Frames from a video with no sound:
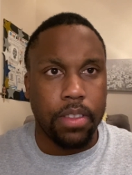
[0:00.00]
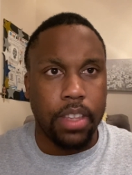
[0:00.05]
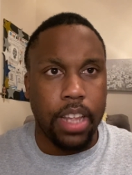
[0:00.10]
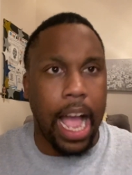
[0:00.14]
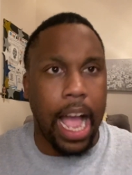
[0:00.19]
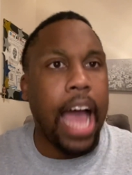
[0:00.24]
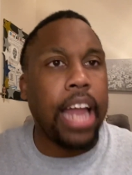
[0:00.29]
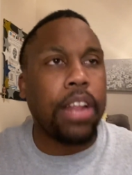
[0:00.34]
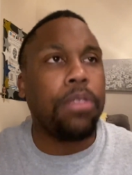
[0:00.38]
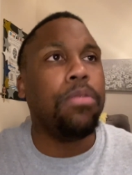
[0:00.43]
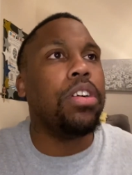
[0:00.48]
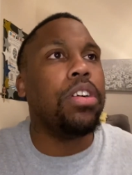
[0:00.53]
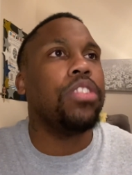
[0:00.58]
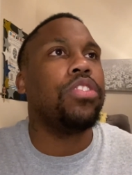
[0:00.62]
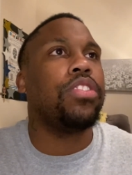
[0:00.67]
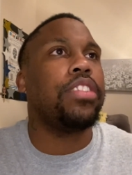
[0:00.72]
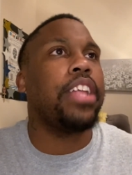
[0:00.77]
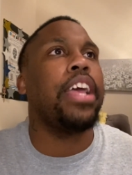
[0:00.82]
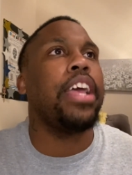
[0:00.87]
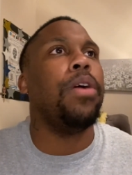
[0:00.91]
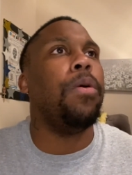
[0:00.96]
I don't
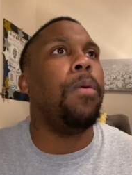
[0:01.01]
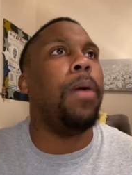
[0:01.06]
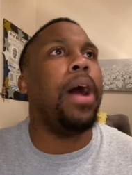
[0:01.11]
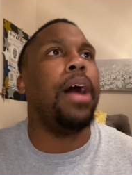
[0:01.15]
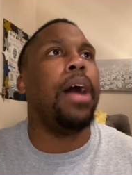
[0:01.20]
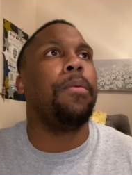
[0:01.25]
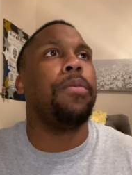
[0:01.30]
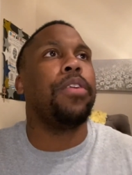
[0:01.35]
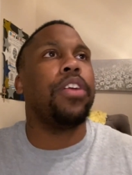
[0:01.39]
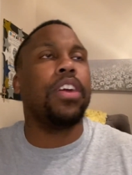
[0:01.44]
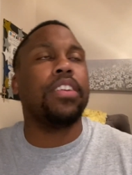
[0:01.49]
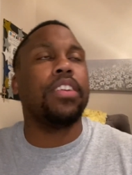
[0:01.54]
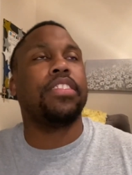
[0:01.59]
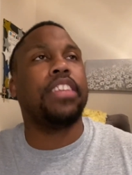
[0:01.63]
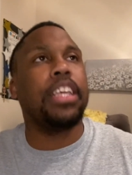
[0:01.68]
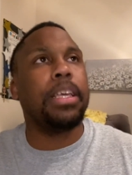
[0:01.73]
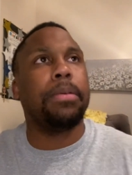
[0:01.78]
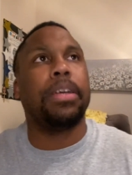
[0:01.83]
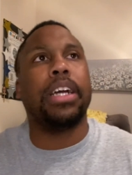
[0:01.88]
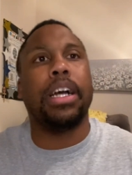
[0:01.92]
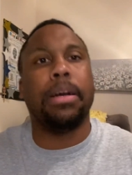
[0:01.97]
understand why when your
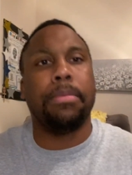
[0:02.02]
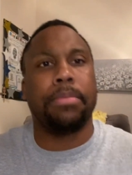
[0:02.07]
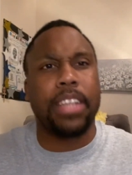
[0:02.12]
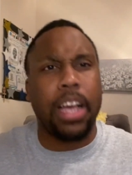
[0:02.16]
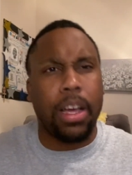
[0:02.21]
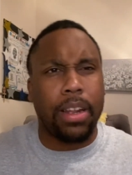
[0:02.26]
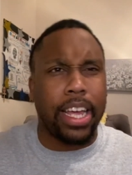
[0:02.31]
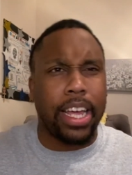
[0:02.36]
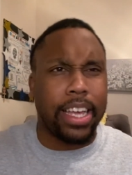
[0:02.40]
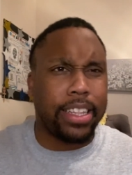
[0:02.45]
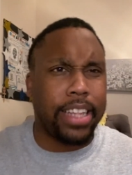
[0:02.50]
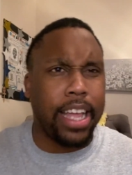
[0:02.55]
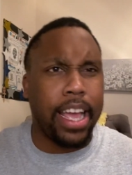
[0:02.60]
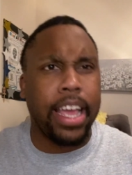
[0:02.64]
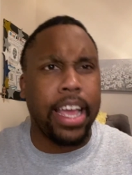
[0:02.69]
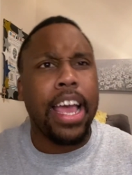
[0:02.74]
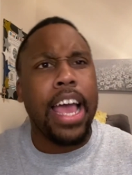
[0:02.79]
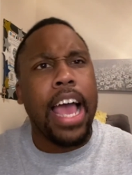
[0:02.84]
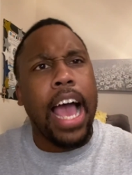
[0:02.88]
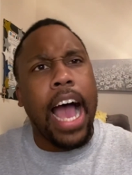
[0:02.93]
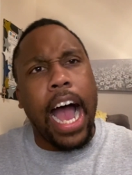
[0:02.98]
team comes out like that.
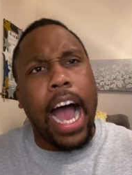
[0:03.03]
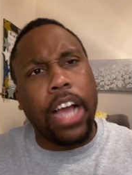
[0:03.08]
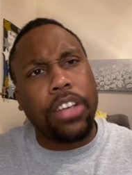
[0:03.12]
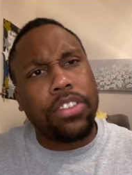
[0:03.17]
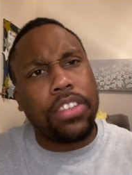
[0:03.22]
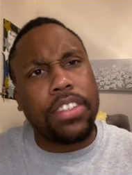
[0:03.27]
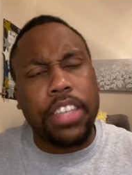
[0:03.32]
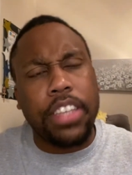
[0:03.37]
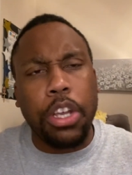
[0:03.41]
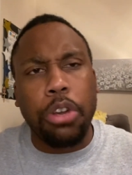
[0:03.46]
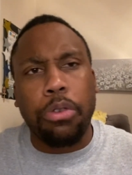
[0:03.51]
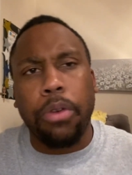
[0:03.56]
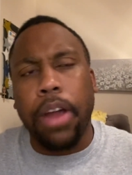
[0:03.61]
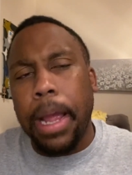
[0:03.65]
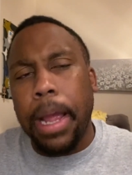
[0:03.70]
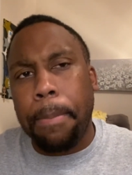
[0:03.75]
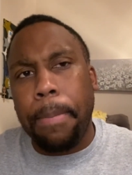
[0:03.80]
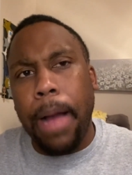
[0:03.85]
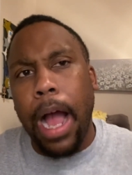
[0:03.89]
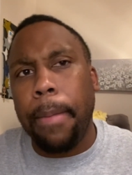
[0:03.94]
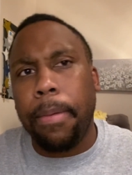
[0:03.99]
I used to see
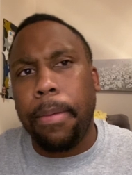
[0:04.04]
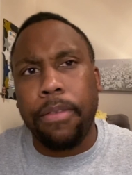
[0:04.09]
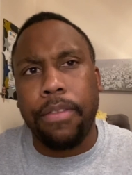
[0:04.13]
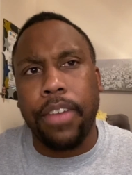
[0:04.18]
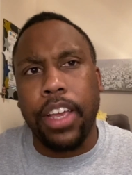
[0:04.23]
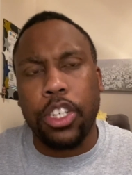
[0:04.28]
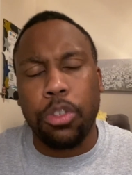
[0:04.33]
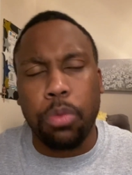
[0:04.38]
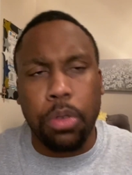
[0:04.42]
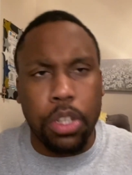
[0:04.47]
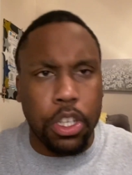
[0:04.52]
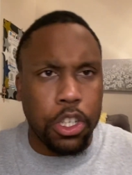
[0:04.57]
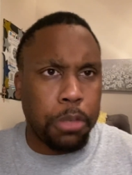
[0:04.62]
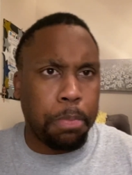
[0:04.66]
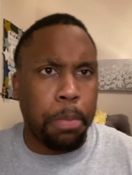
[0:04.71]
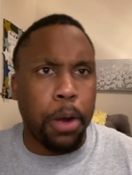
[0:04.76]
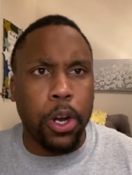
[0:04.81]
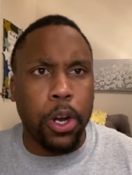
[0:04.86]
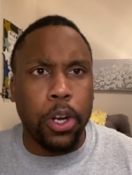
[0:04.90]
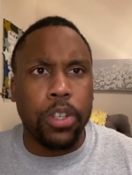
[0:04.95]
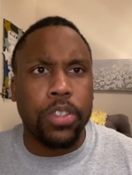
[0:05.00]
Greg Popovich with the
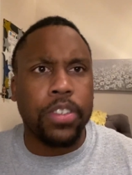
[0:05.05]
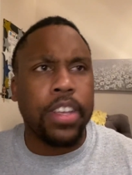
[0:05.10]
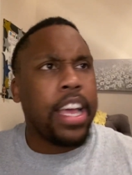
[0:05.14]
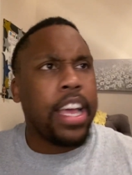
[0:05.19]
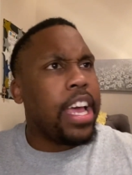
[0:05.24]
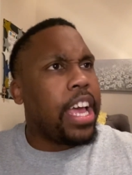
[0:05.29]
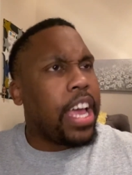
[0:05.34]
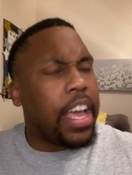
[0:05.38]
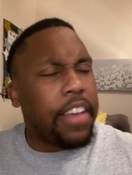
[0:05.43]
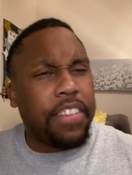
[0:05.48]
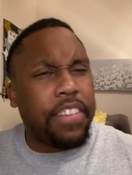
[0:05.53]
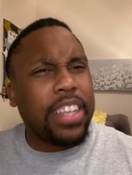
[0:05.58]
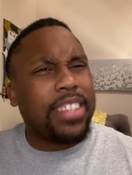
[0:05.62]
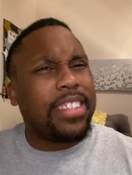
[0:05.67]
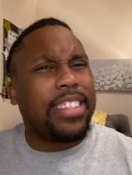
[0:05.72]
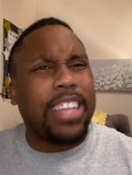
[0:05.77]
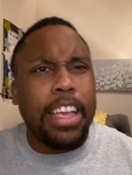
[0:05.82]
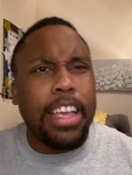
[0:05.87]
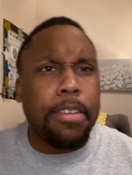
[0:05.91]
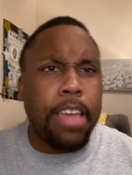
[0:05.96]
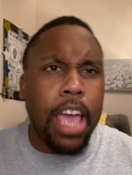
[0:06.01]
Spurs. If this
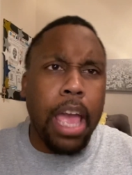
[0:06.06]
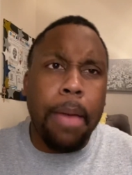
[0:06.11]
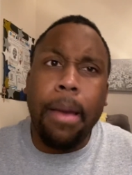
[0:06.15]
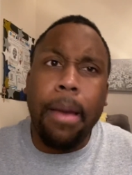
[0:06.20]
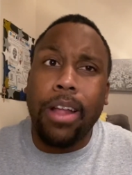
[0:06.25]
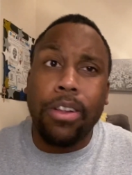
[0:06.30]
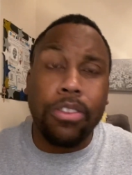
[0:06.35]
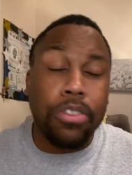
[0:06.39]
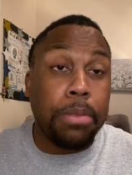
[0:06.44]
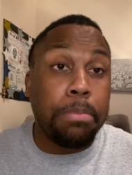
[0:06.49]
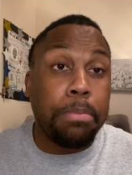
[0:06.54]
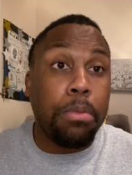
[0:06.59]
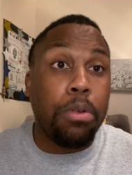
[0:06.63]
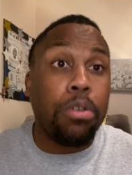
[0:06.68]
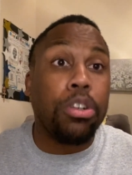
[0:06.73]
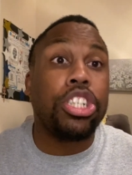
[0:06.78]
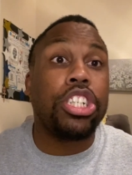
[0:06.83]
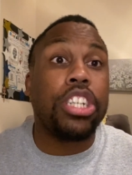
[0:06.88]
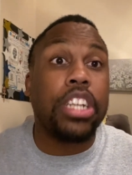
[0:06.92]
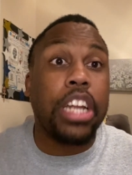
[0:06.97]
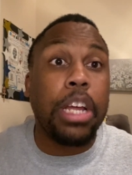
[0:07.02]
team came out on some
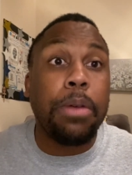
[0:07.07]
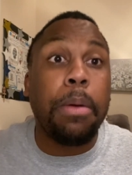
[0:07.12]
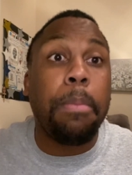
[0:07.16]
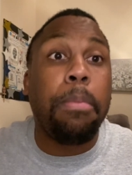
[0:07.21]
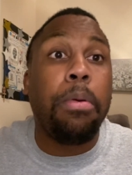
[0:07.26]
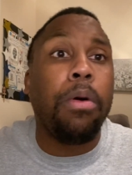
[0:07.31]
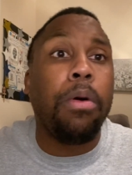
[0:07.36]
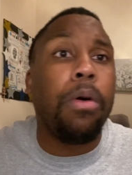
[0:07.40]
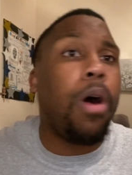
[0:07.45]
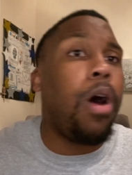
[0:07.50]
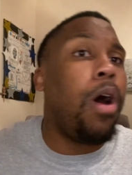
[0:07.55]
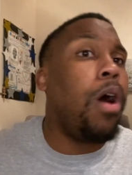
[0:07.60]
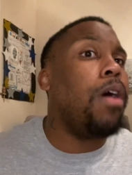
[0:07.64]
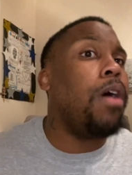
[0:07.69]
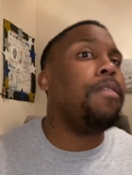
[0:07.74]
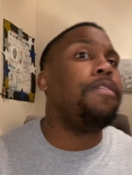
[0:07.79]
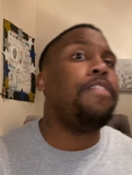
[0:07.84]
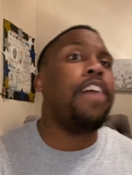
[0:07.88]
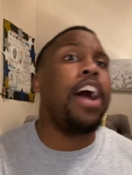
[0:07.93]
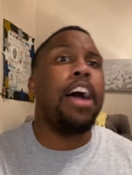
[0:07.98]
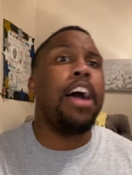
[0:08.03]
bullshit, he would pull all
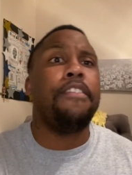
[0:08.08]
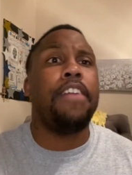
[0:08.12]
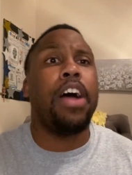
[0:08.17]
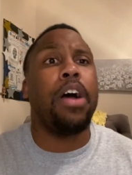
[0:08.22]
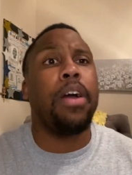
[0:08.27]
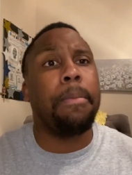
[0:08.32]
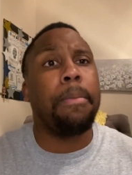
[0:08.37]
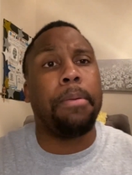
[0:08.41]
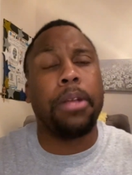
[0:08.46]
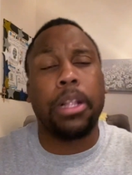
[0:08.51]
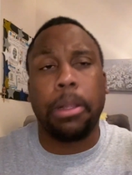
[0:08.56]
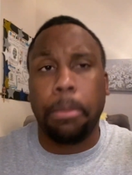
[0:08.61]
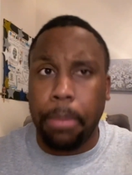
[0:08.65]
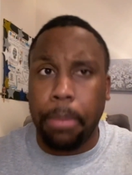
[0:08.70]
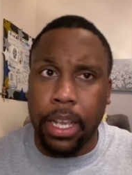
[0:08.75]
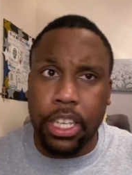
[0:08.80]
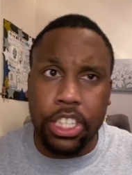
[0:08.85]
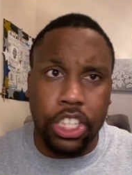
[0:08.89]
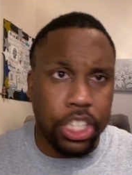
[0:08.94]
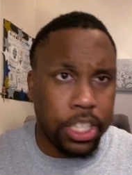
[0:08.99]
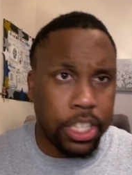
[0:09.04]
5 out and put the
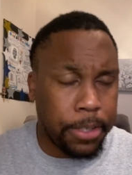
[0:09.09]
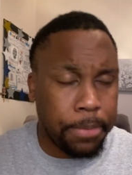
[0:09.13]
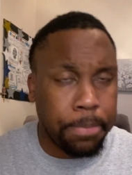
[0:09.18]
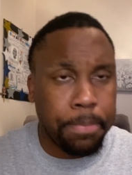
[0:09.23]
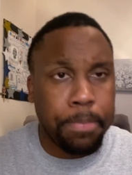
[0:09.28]
bench in.